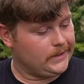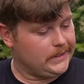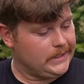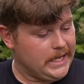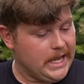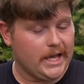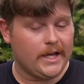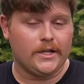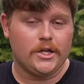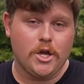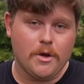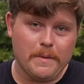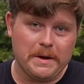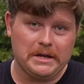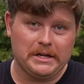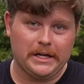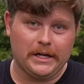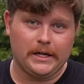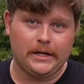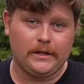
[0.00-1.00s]
Yeah, you
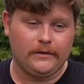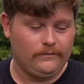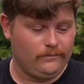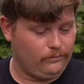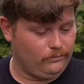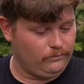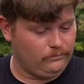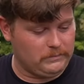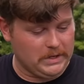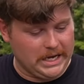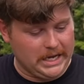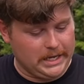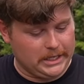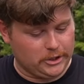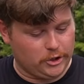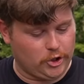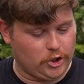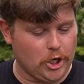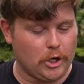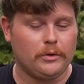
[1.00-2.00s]
might get
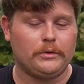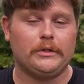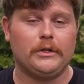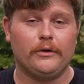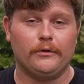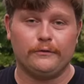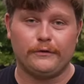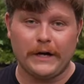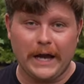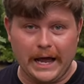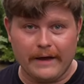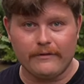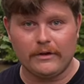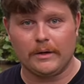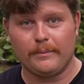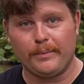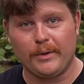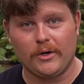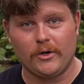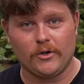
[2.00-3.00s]
joked on for having
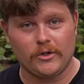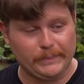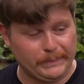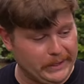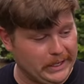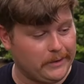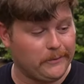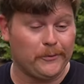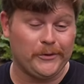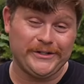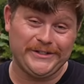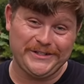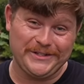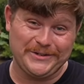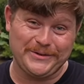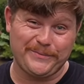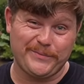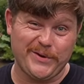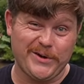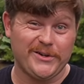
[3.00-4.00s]
a purse, but what's in
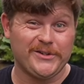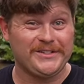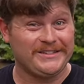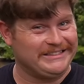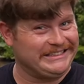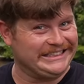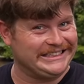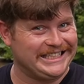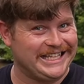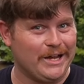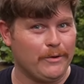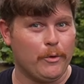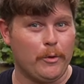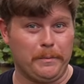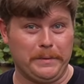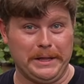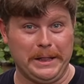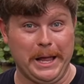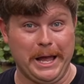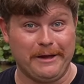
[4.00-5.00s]
your purse? They
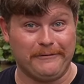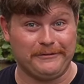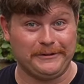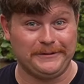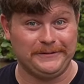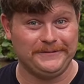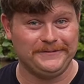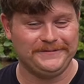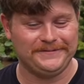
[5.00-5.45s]
won't be laughing.